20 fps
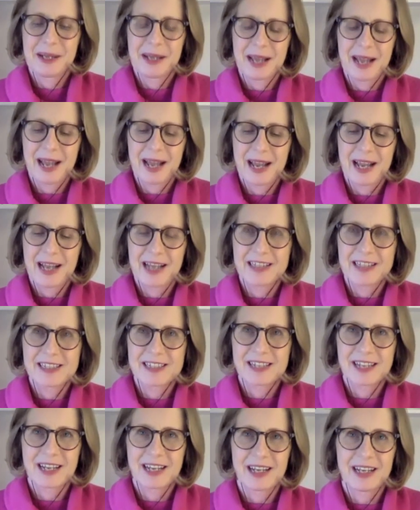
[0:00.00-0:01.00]
And
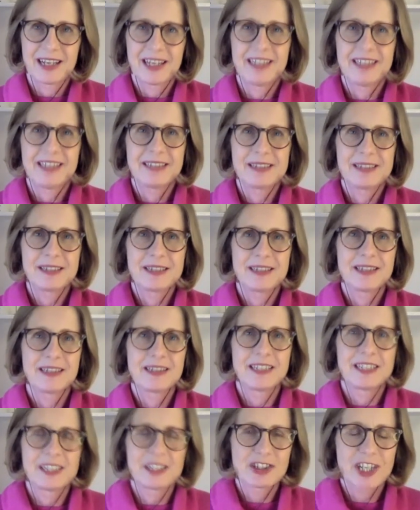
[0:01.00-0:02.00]
in
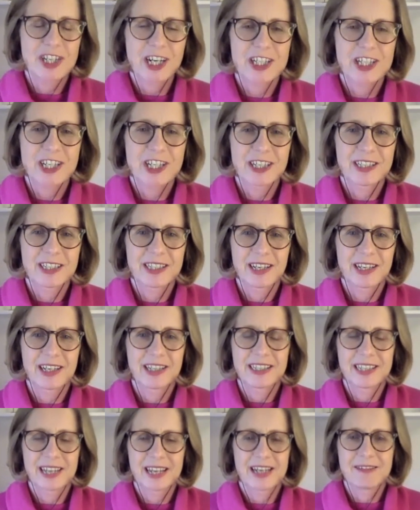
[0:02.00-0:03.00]
the introduction, I
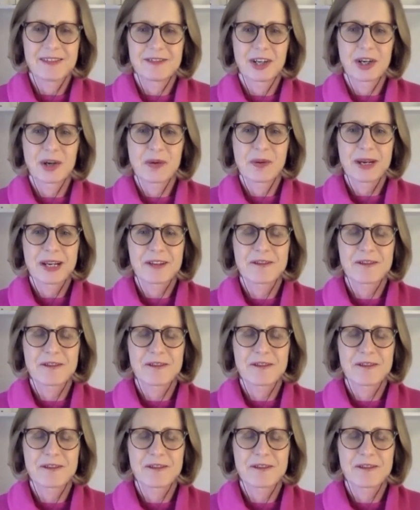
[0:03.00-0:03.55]
gave a quick